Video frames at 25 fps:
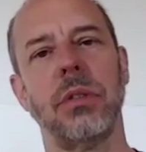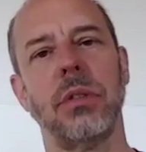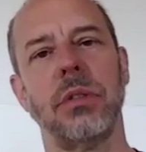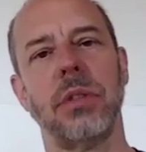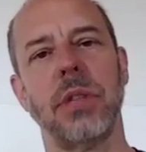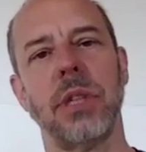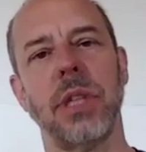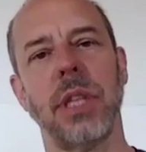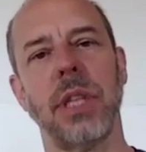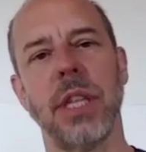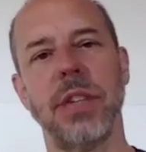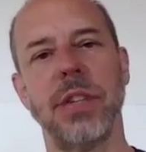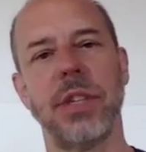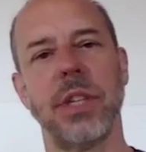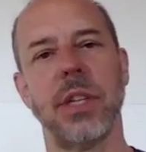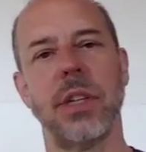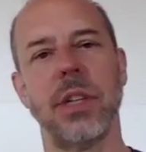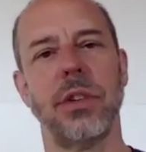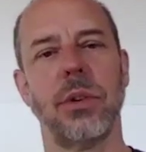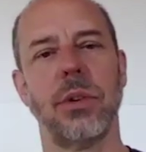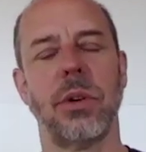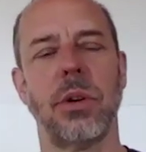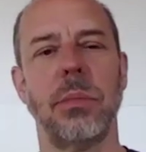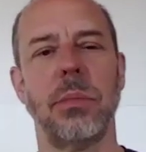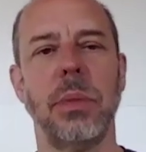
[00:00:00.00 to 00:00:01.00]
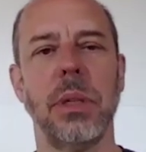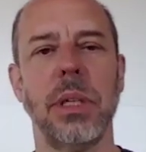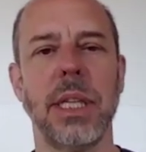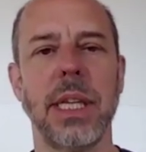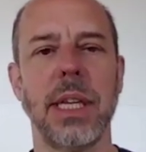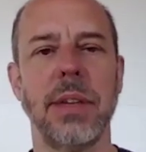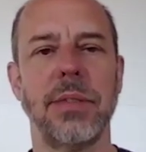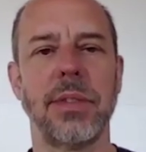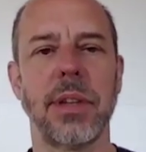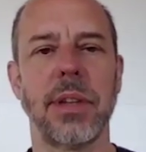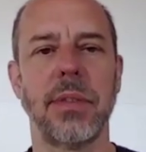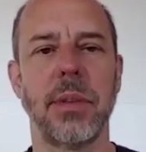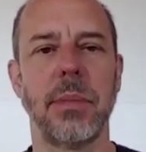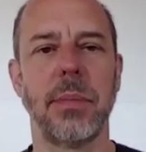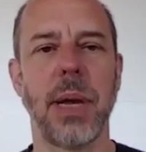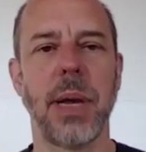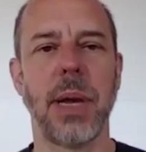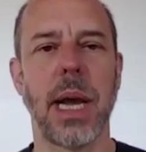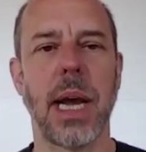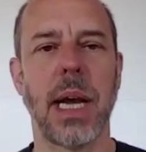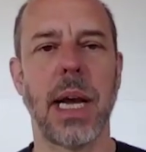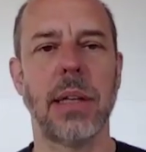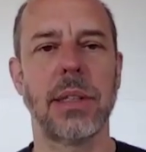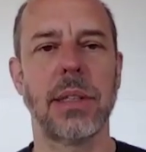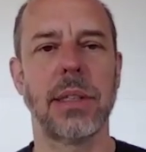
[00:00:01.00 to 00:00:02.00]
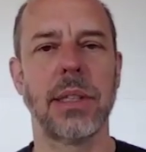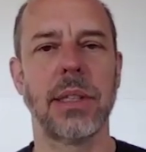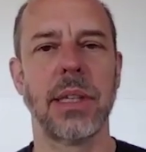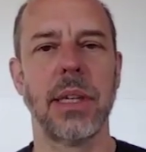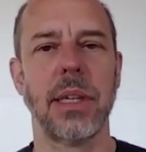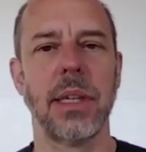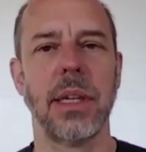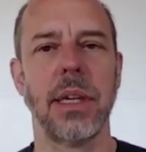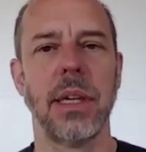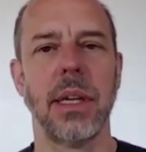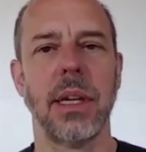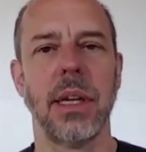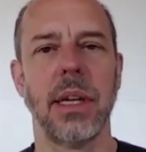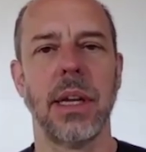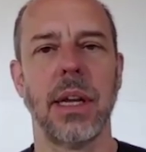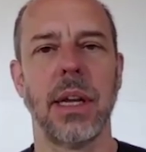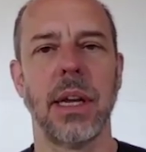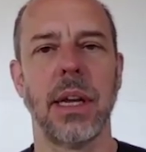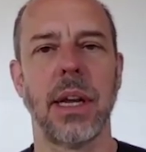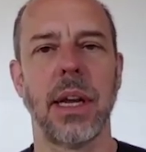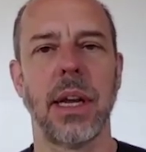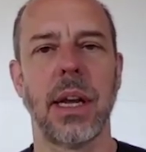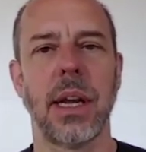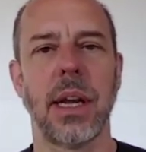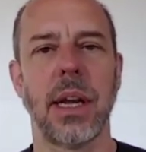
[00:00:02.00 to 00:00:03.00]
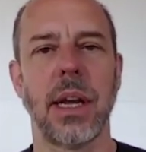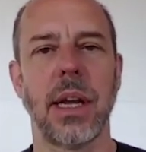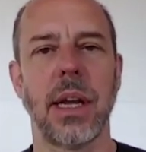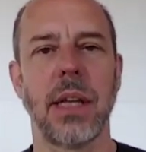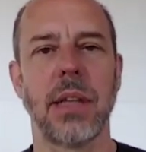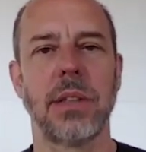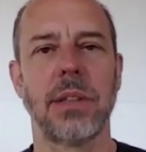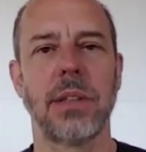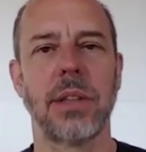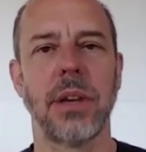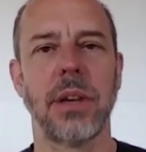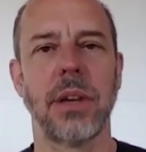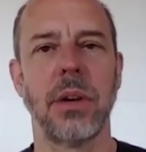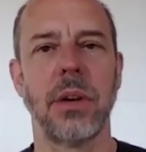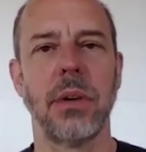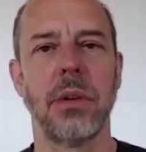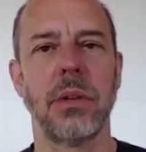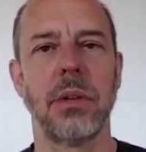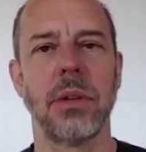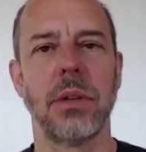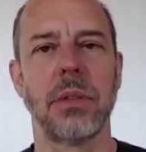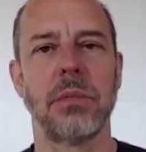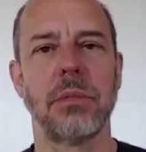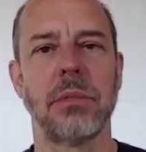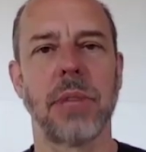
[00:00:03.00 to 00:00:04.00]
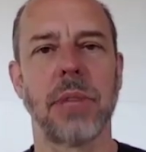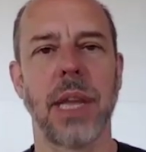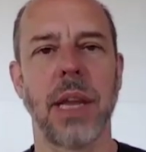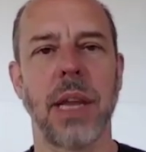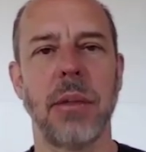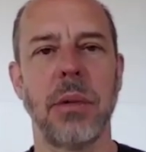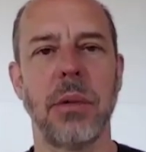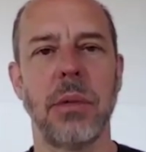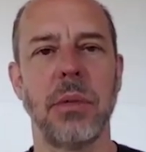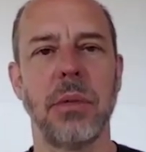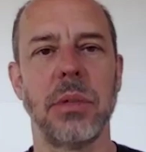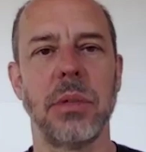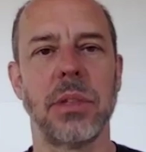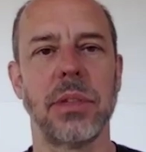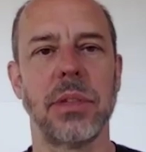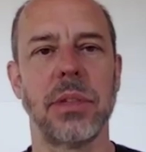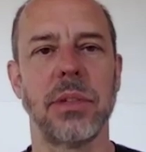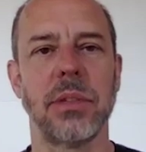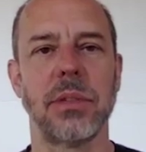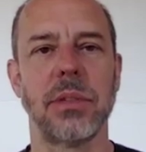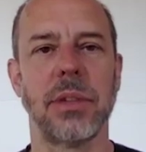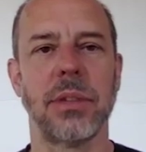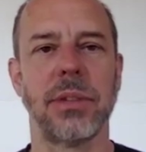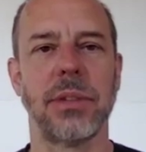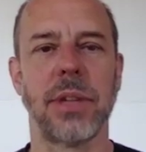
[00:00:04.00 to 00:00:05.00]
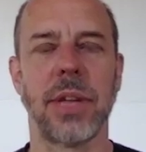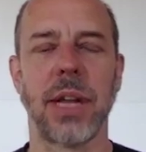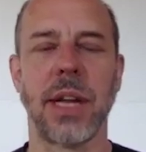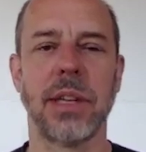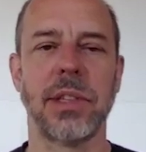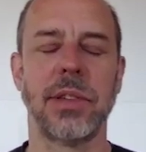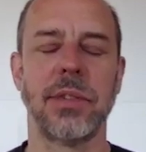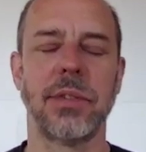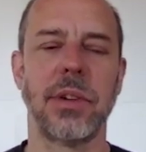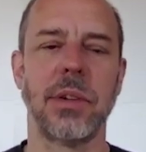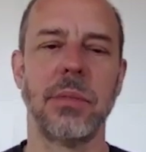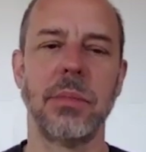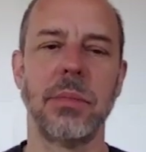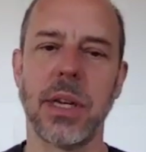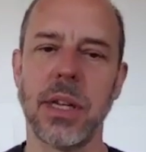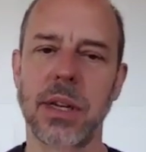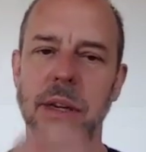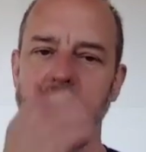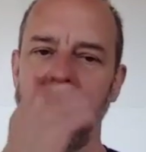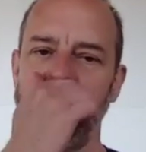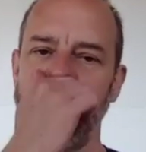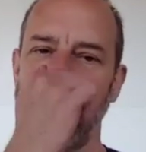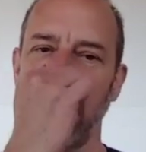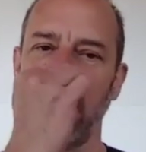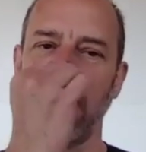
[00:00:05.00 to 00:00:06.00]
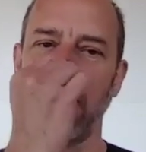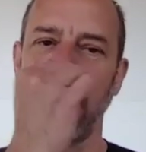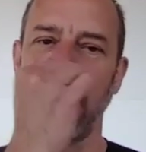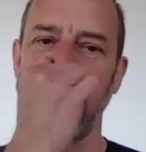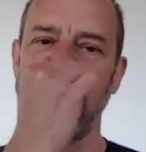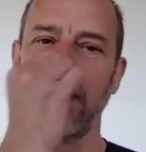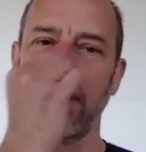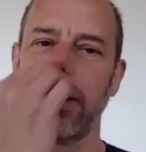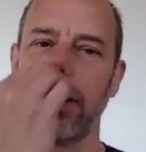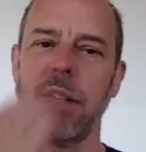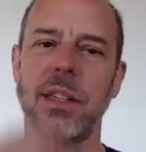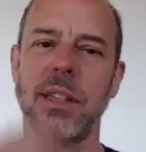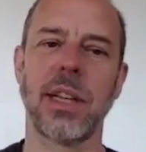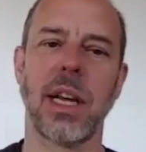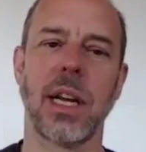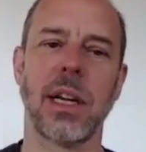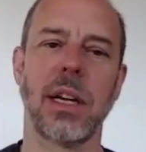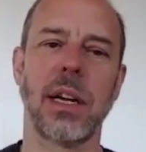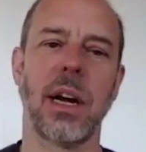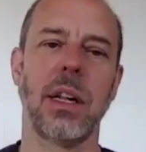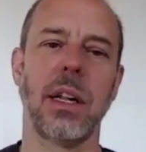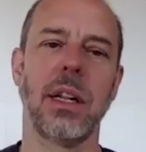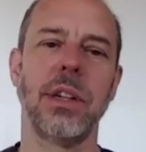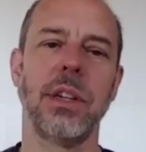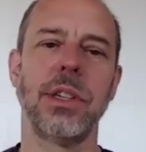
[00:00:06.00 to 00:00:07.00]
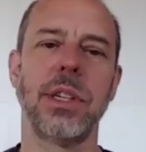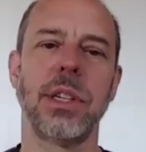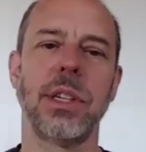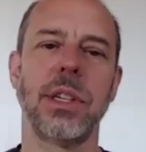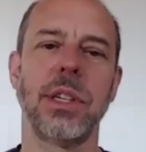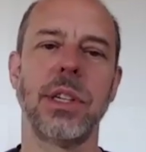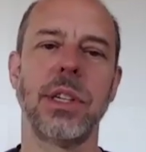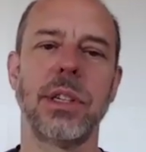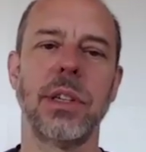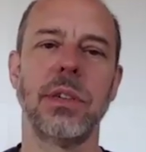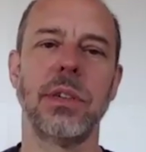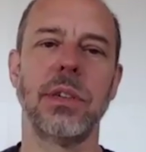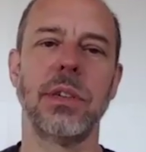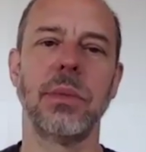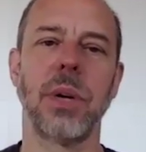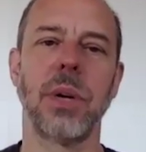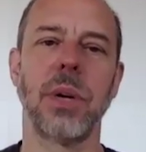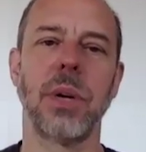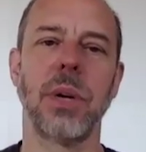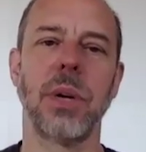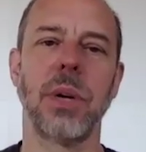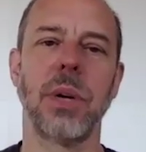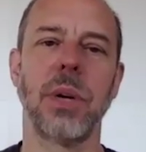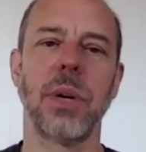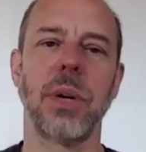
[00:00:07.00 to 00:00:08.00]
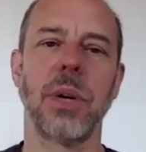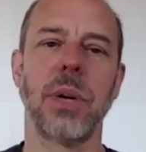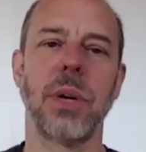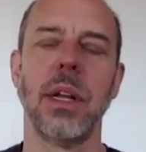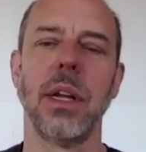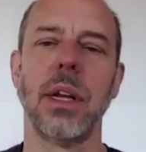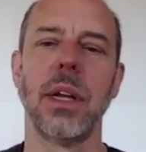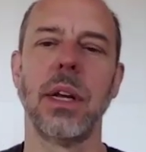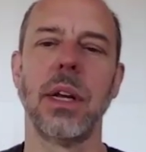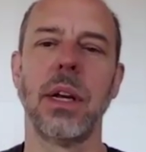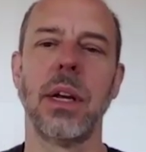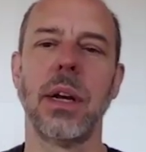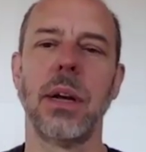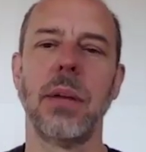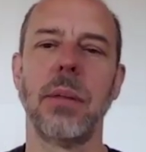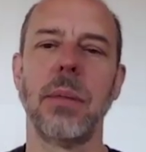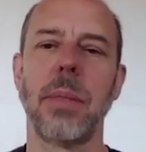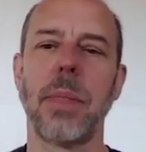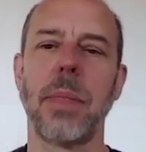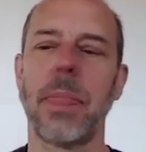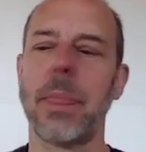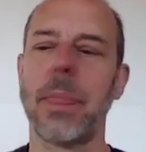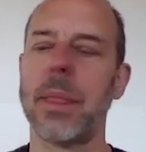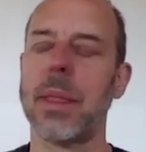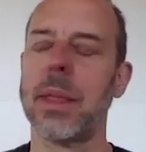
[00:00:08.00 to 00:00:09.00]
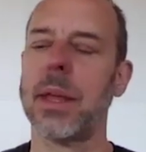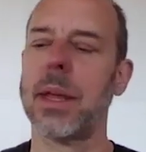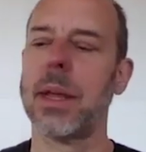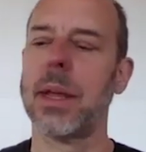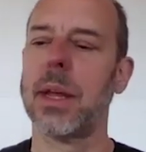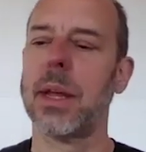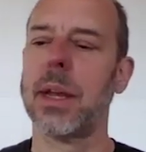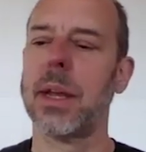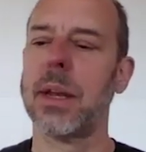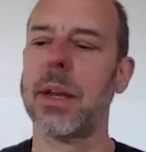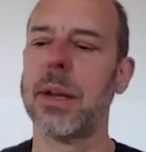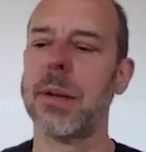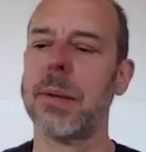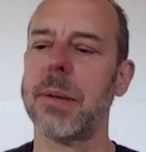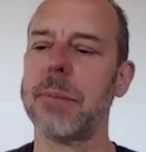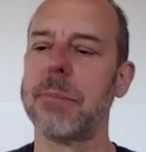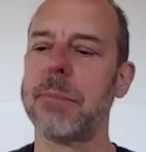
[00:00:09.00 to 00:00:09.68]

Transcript: religions or beliefs of the past. So Camus was a philosopher, but in a way a great psychologist as well. And